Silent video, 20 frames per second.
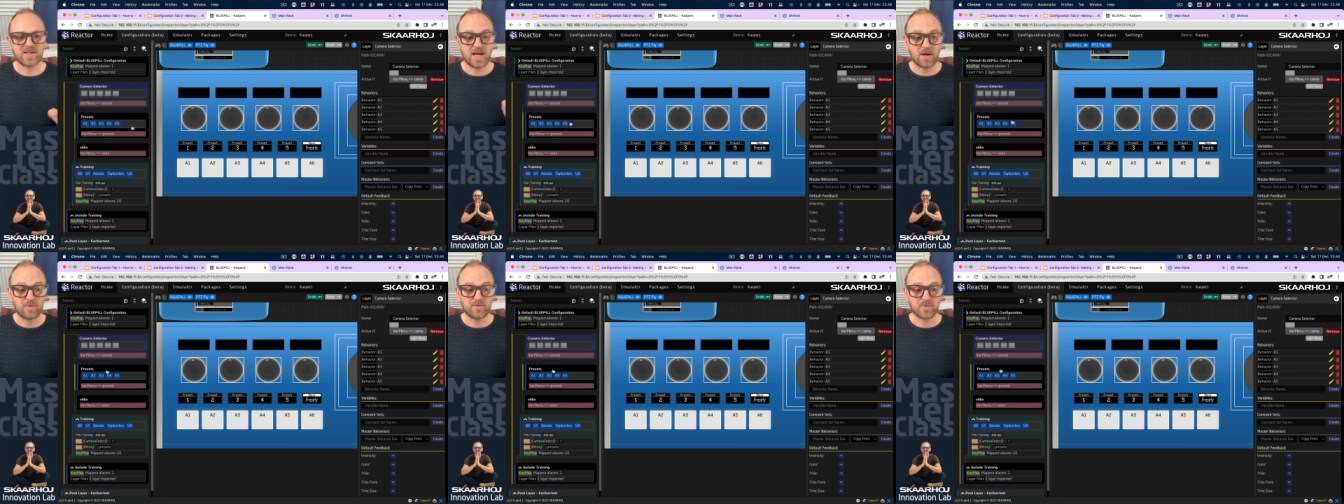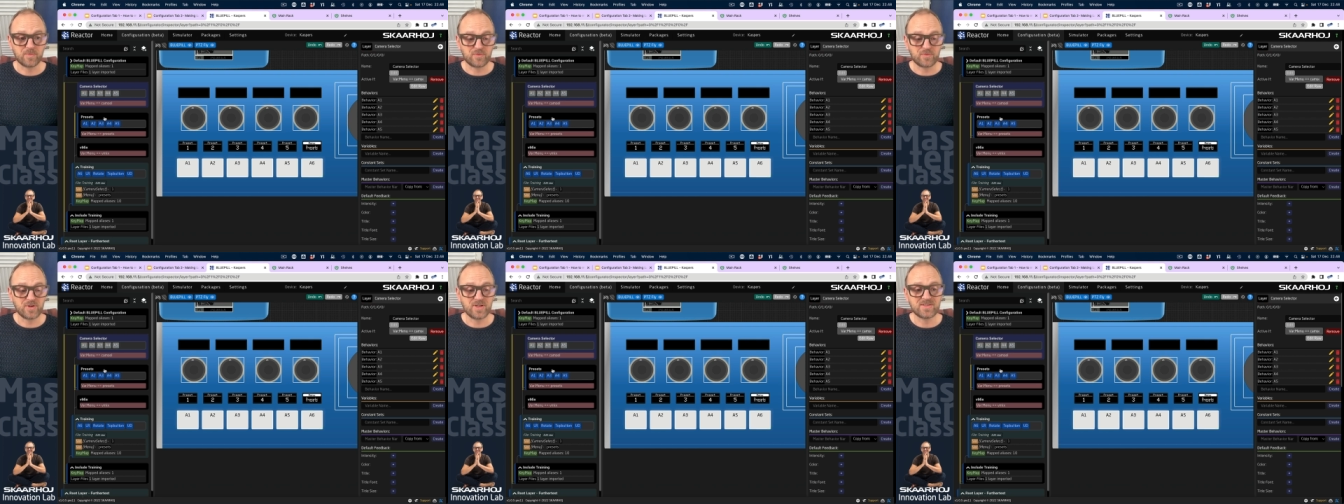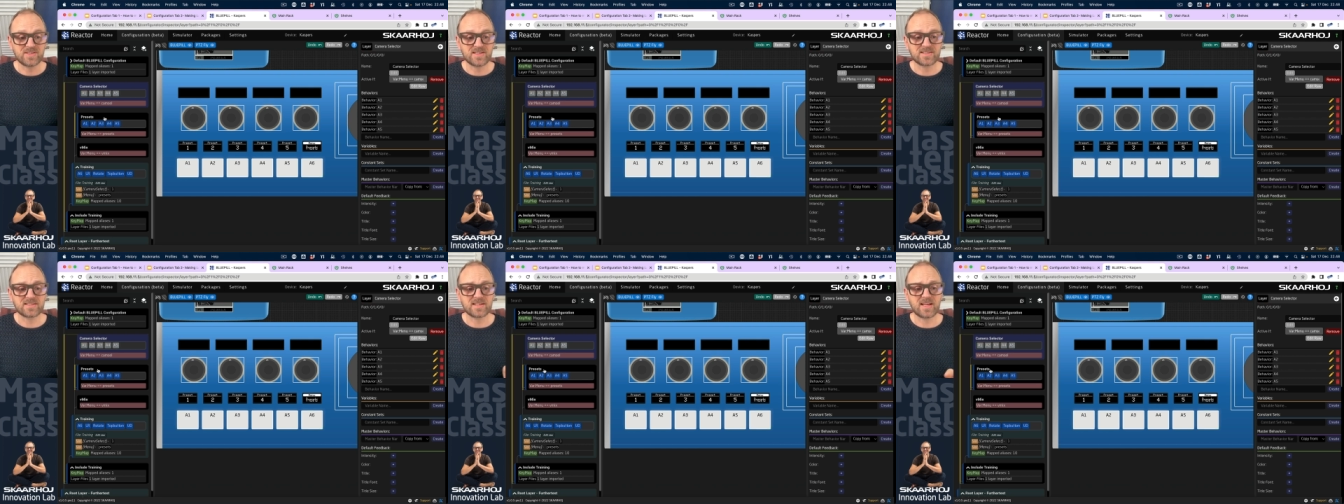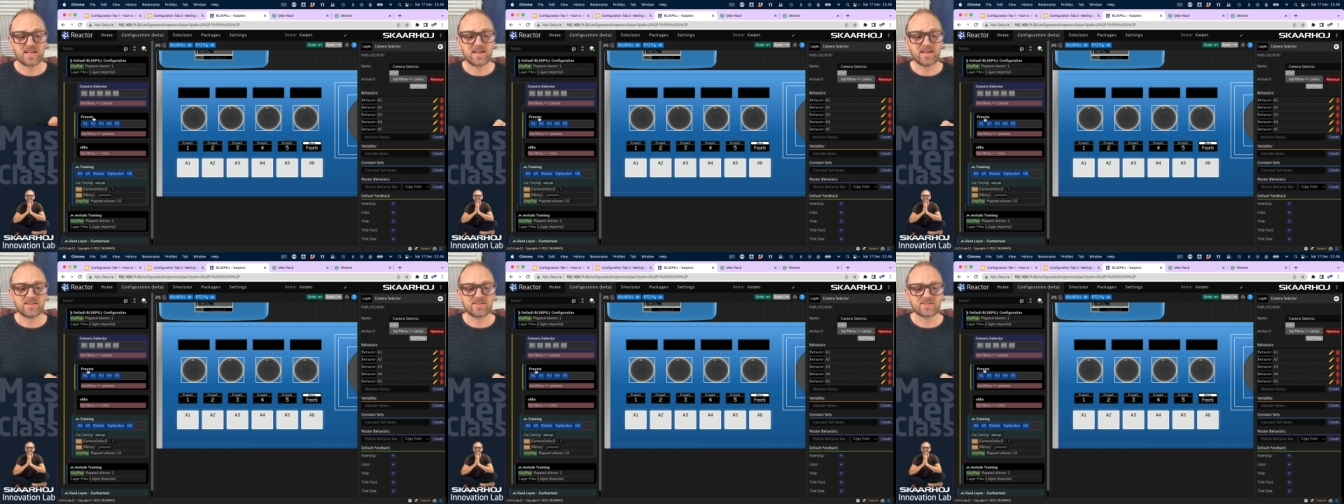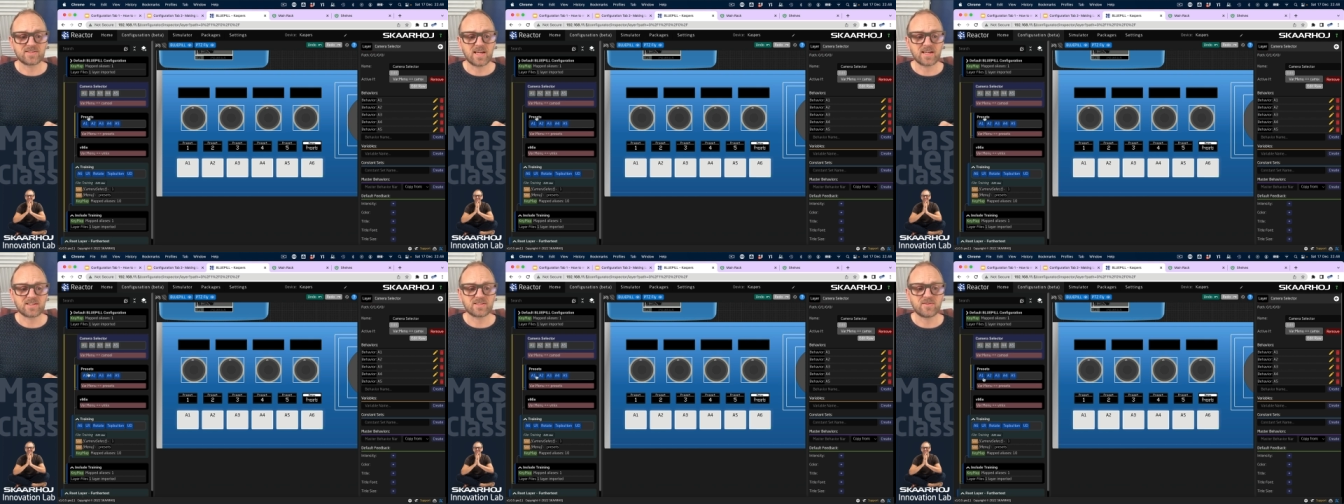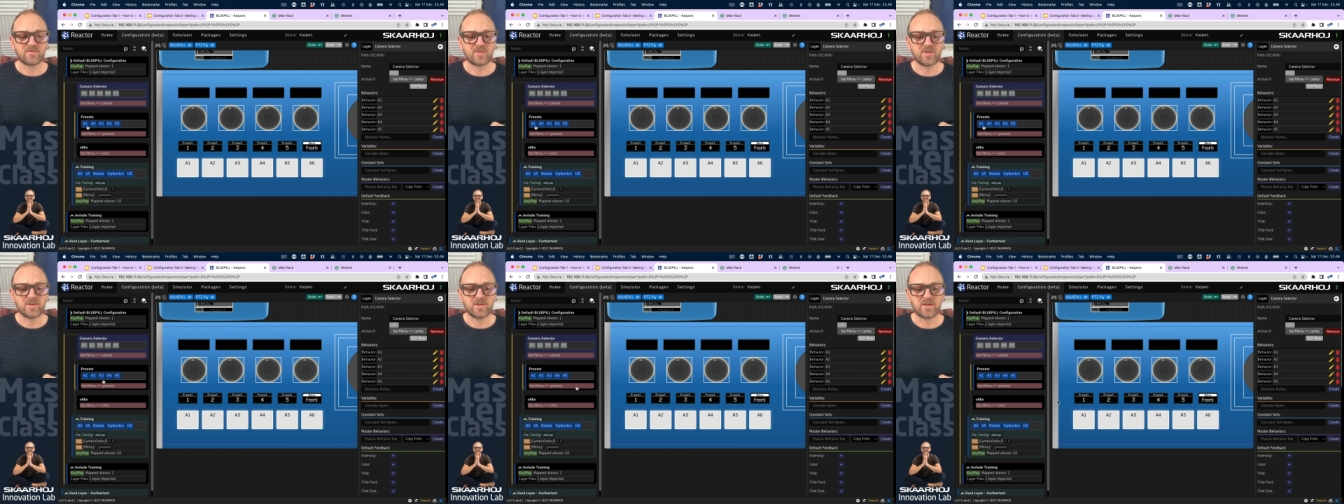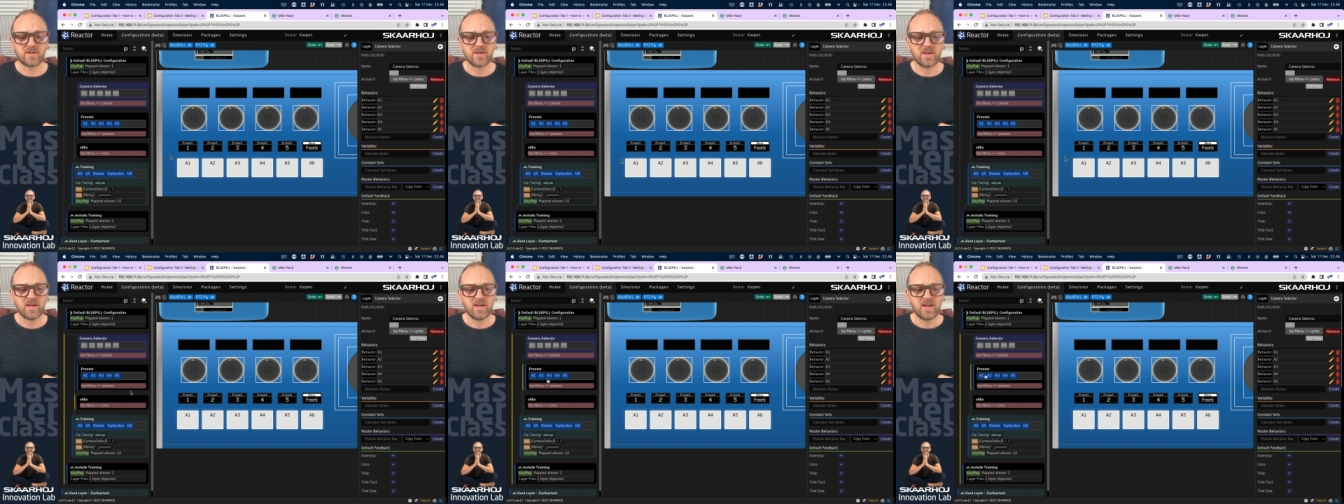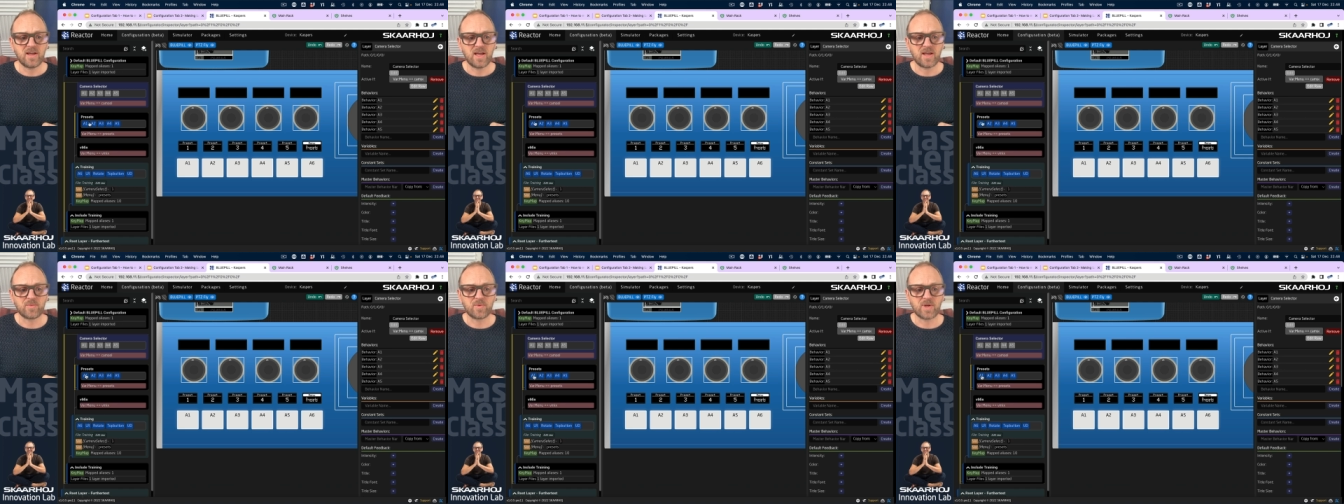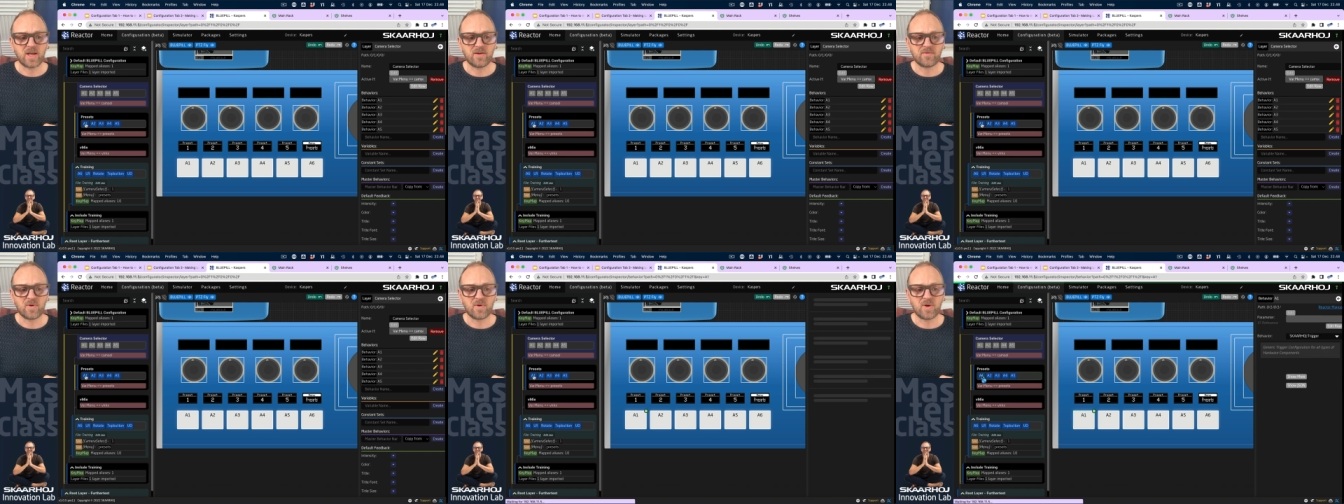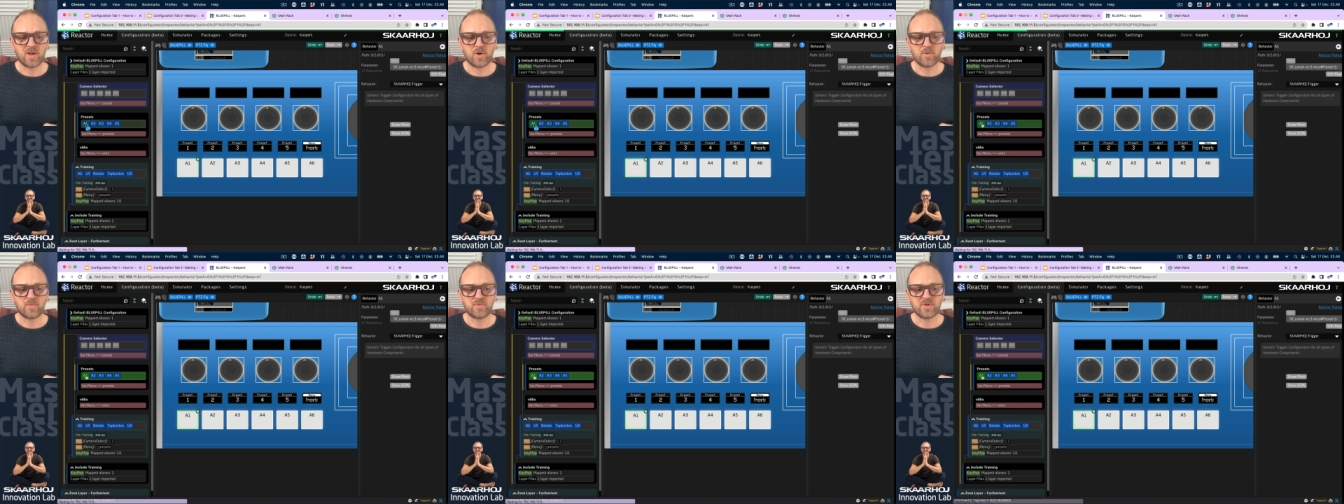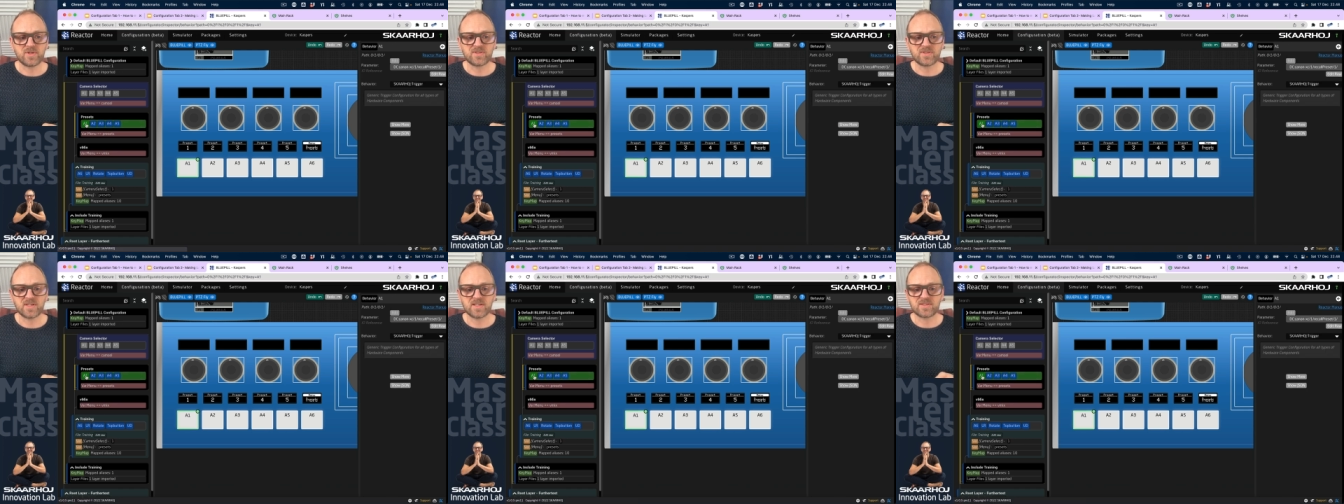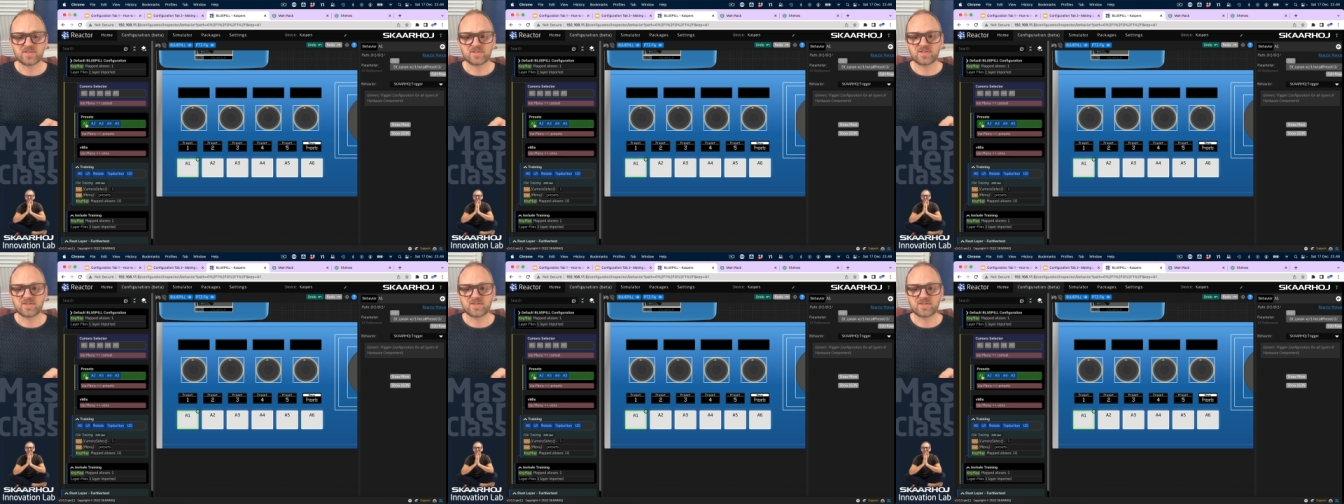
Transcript: Now the presets layer is active here, and we have all our presets.